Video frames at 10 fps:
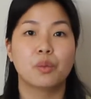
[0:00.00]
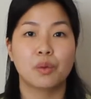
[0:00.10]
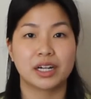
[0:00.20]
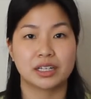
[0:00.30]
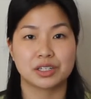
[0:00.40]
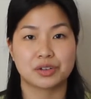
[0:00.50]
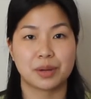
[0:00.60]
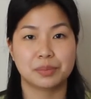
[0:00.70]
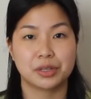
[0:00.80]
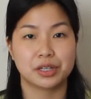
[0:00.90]
wedding
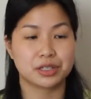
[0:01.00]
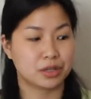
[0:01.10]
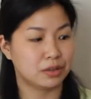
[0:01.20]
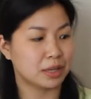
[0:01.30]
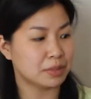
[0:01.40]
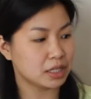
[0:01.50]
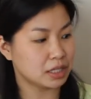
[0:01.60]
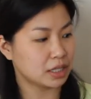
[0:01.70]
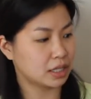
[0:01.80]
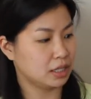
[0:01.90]
scrapbook. So let
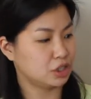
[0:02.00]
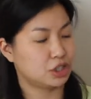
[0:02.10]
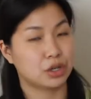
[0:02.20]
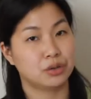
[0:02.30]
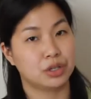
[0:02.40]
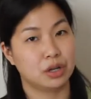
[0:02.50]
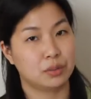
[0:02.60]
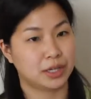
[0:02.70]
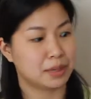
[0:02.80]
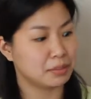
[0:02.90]
me show y'all
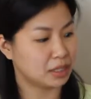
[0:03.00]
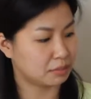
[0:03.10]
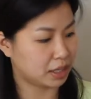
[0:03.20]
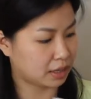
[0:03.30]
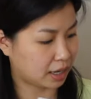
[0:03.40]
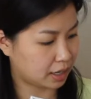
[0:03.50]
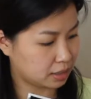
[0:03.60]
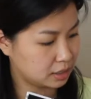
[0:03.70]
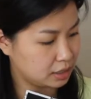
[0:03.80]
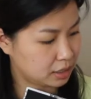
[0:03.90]
what I mean by
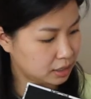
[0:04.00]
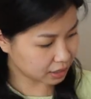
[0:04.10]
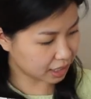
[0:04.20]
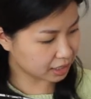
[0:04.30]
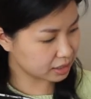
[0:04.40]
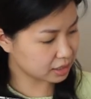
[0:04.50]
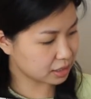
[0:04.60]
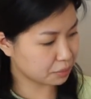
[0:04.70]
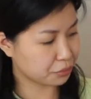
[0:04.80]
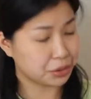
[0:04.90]
that. I ended
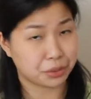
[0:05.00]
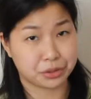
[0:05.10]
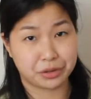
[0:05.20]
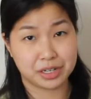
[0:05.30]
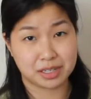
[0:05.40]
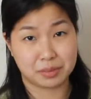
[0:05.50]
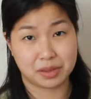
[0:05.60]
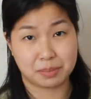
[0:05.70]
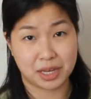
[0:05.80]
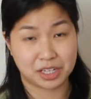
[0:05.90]
up reordering some of
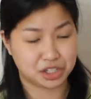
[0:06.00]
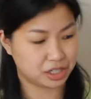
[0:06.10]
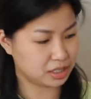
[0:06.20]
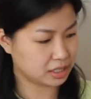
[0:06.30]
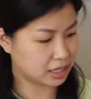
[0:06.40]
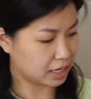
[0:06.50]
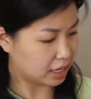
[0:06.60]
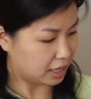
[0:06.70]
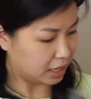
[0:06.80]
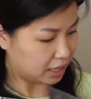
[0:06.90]
the pages,
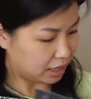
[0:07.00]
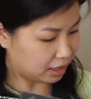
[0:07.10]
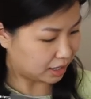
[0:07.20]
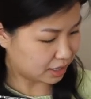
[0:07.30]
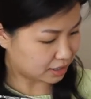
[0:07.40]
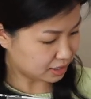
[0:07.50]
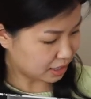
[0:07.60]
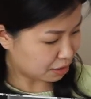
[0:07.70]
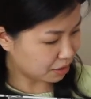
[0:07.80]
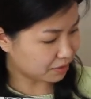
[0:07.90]
and
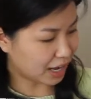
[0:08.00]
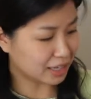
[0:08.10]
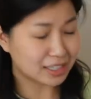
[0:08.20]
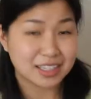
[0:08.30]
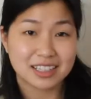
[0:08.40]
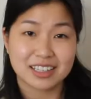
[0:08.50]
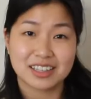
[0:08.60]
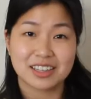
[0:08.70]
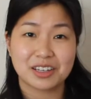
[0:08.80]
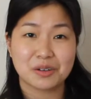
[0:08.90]
now I've added
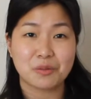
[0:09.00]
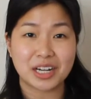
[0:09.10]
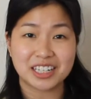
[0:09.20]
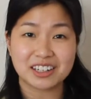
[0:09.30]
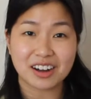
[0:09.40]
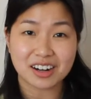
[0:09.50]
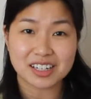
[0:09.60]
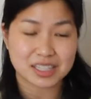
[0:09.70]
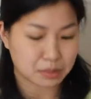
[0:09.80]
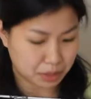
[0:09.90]
the wedding
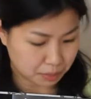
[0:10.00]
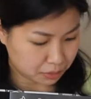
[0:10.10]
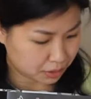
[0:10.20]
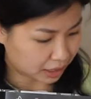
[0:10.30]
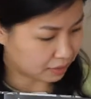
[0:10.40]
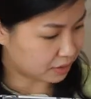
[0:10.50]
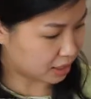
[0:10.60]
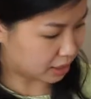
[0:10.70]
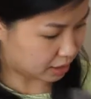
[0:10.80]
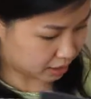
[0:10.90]
cards that people gave
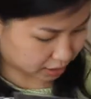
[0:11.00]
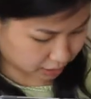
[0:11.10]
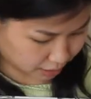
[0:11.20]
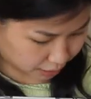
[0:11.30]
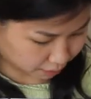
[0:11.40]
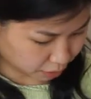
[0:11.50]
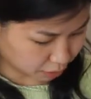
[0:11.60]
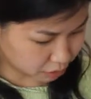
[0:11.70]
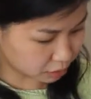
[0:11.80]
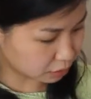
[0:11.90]
us. I've
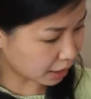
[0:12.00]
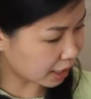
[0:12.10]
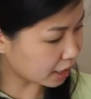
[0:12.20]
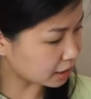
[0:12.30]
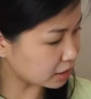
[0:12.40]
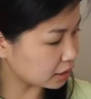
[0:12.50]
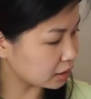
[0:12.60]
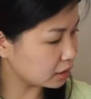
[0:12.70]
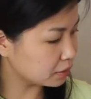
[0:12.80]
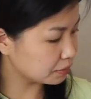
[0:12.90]
also
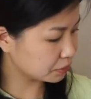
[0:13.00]
added